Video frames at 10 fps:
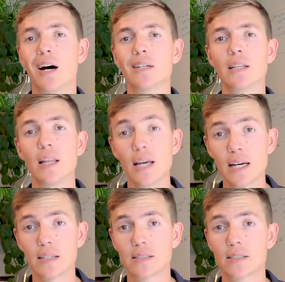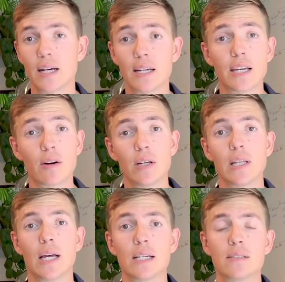unless I carry a
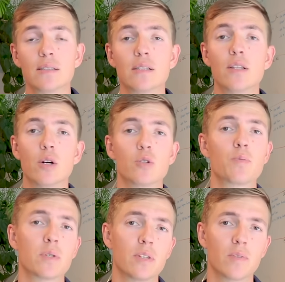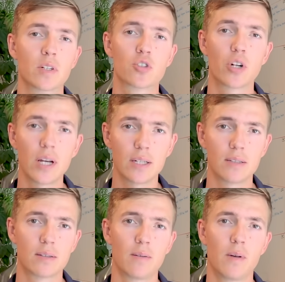license in those specific
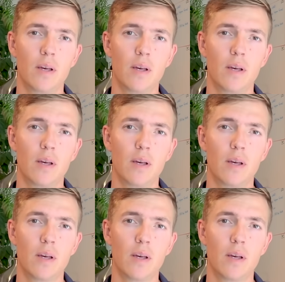trades.